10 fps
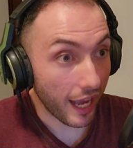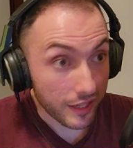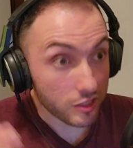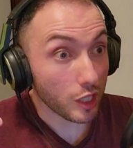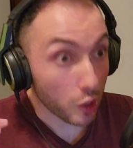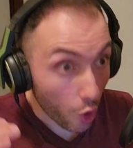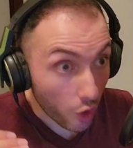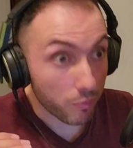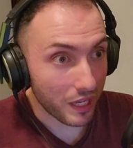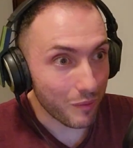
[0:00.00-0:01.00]
And there's a lot
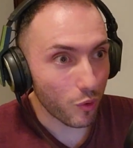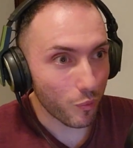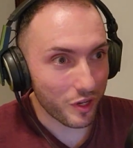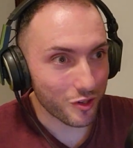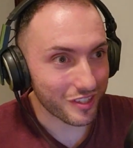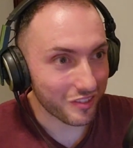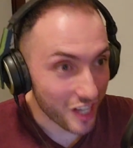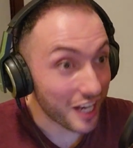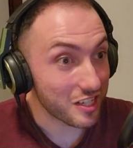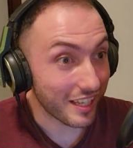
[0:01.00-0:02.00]
of people because they've
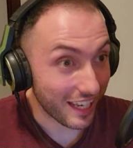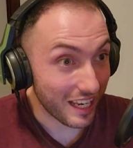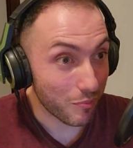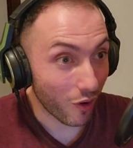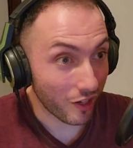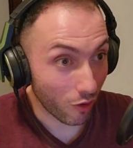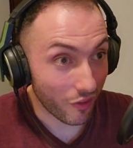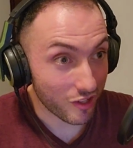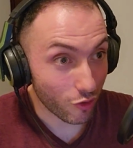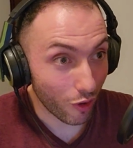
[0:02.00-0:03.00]
changed the keybind on
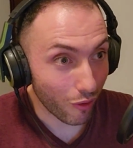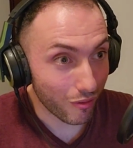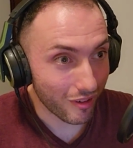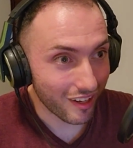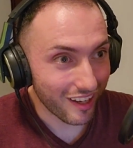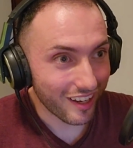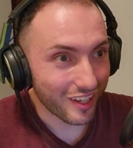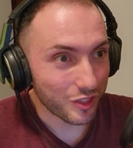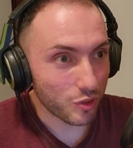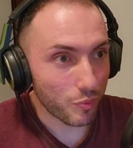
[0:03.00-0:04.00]
their scroll
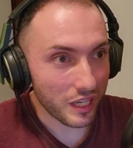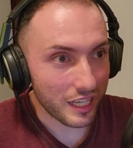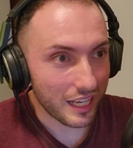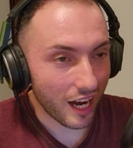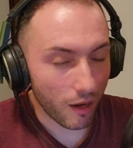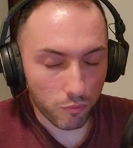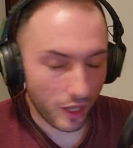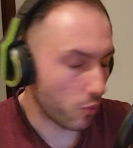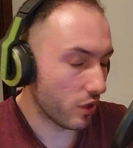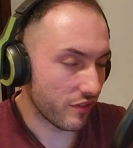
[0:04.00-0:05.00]
to be
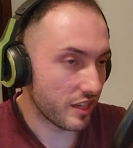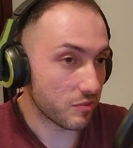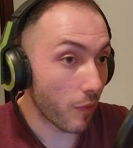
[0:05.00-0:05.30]
like whatever it is.